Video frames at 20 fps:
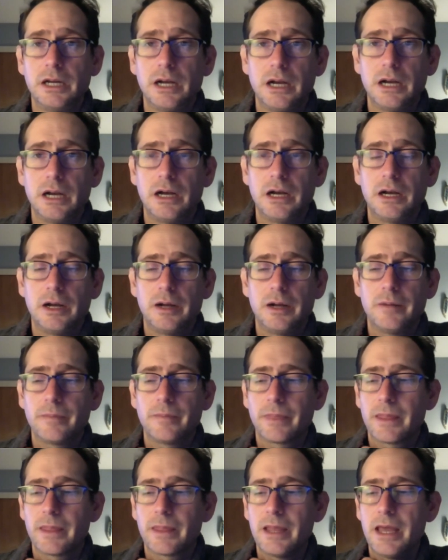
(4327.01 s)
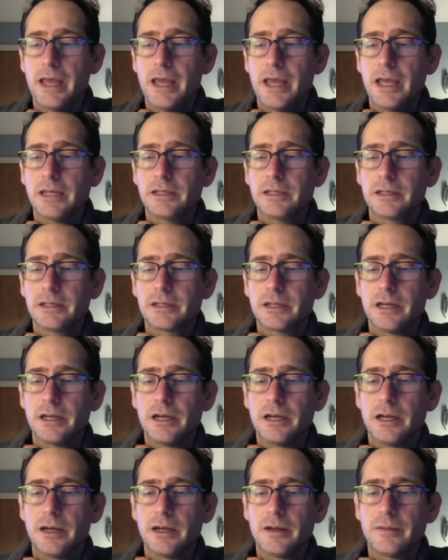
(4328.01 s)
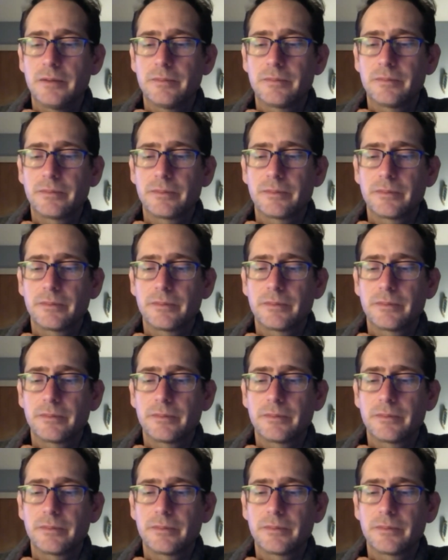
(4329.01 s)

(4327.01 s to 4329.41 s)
Um, and um,